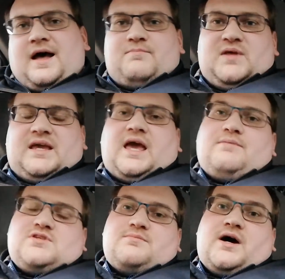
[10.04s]
it
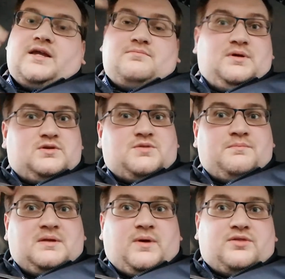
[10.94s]
came to mind
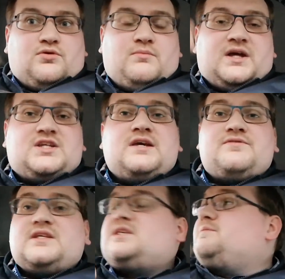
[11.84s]
midway through my
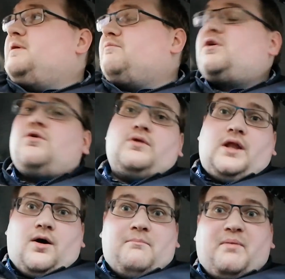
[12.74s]
shift. This has been
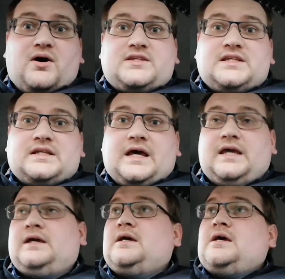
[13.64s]
recorded on Boxing
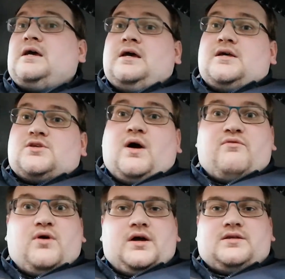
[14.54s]
Day, so
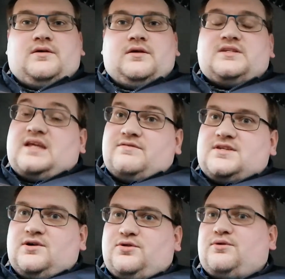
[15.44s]
I've worked 7
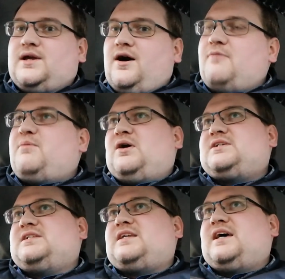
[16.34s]
till 3 on
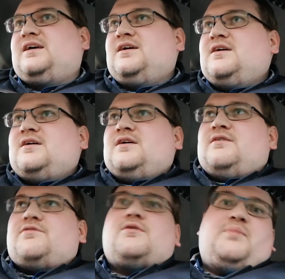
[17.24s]
Boxing Day
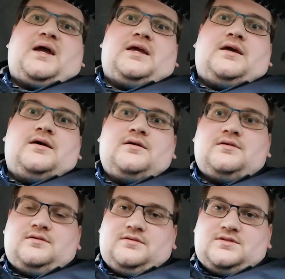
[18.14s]
for a bank,
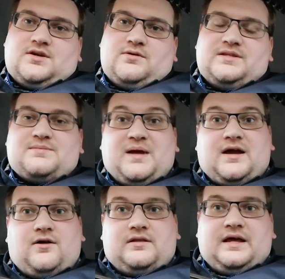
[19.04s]
so it's a bank
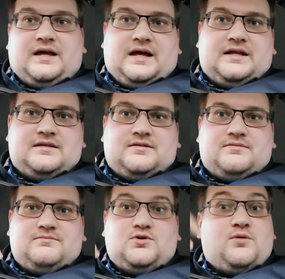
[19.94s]
holiday, and
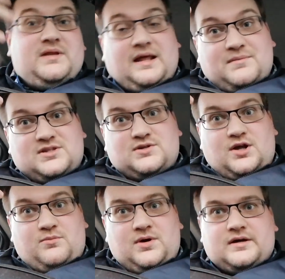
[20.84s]
normally that means you
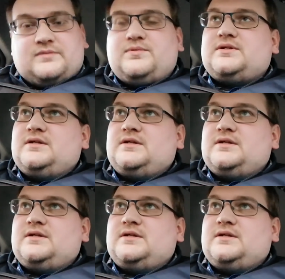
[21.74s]
don't work, but